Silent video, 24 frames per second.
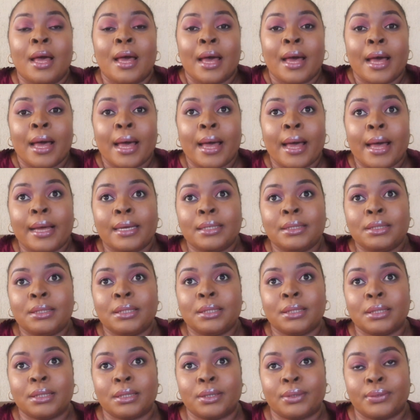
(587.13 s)
and
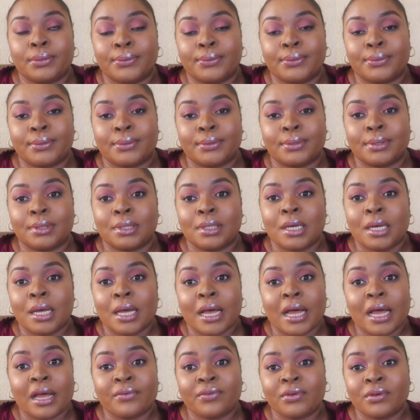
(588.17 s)

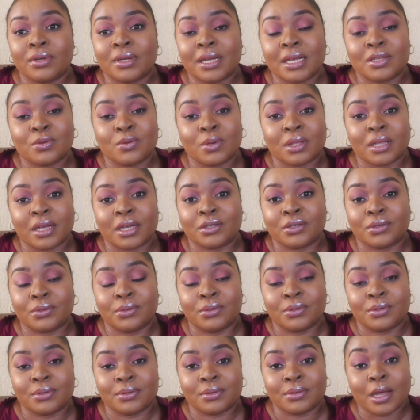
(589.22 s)
I feel that's what I should
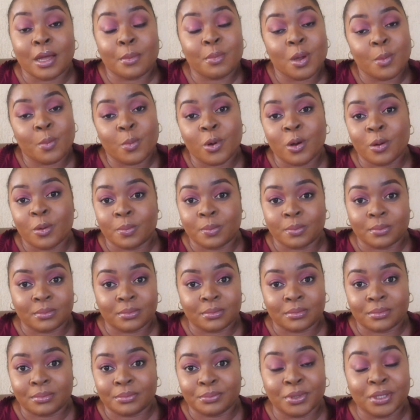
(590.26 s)
do. I'm a mom.
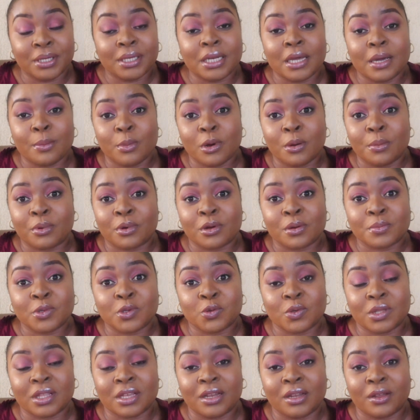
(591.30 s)
being a mom comes
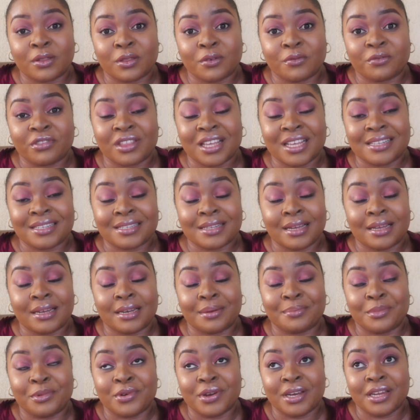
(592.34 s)
with a lot of things, and
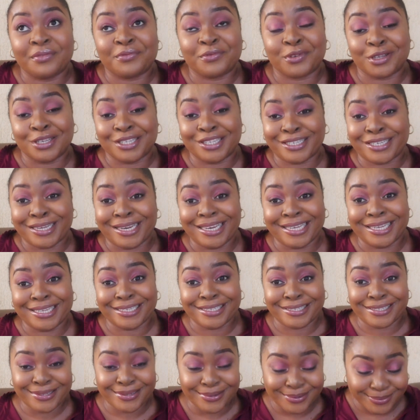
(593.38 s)
I'm ready for the
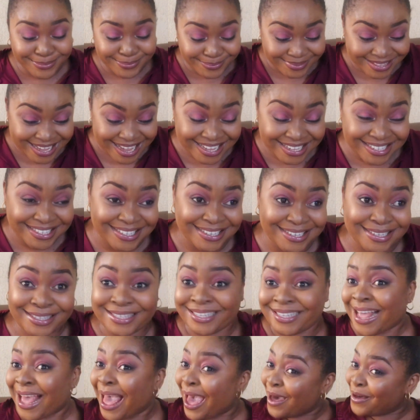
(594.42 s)
challenge. So that's it
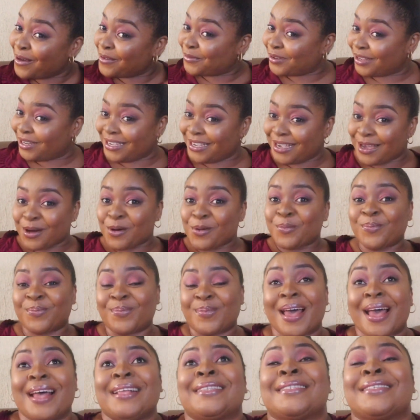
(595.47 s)
for the help
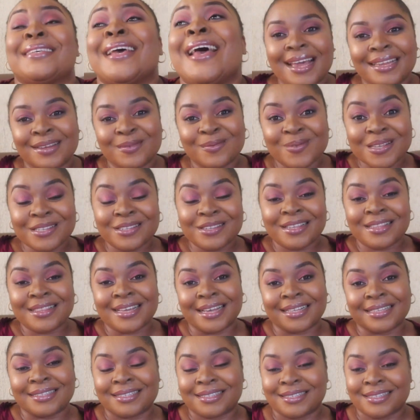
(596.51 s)
part. Yeah, the question
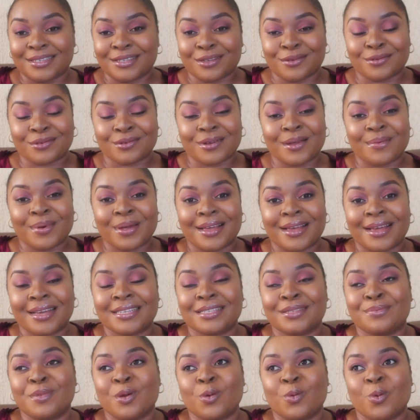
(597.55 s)
that the subscriber
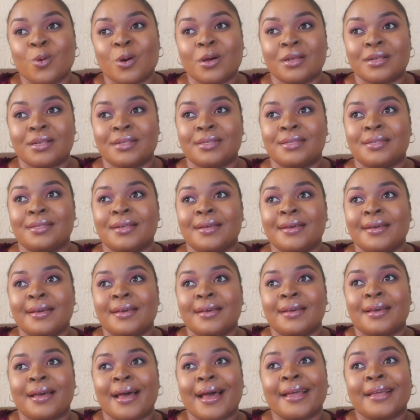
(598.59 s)
asked me was,
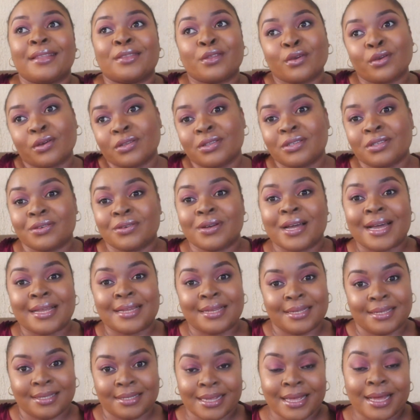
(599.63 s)
I thought you had
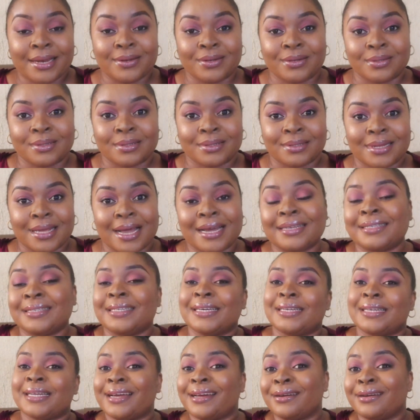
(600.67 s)
a salon, and then I